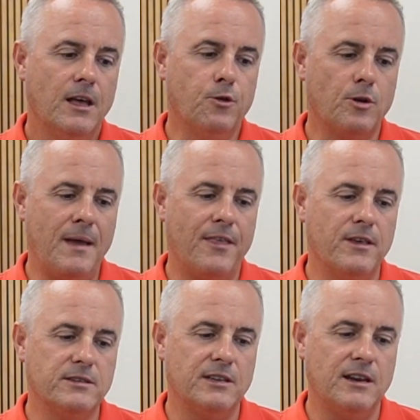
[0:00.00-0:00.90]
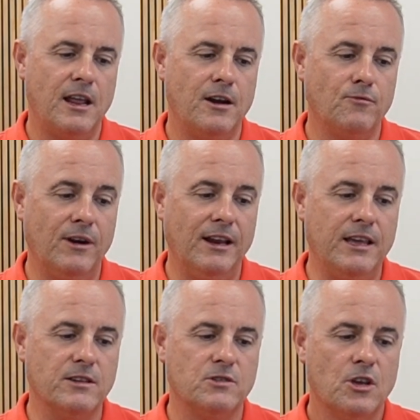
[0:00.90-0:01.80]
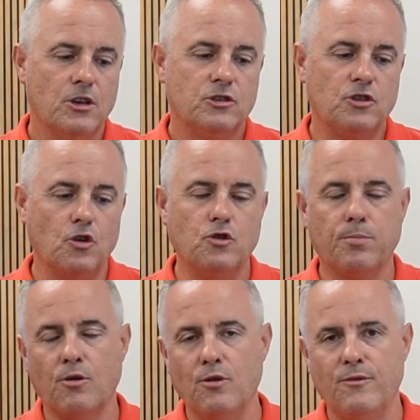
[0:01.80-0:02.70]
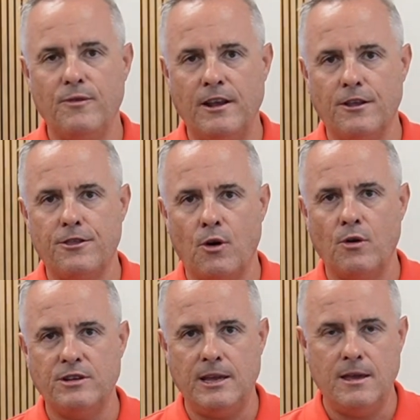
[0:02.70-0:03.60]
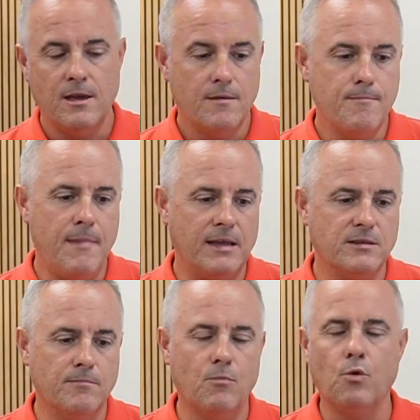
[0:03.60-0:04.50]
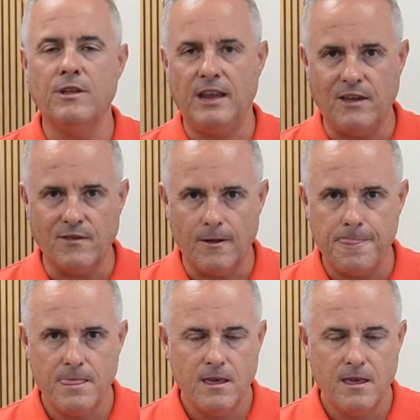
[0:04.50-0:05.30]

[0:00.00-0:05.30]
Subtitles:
I thought about this, and it really is. Social proof and authority matter more than ever.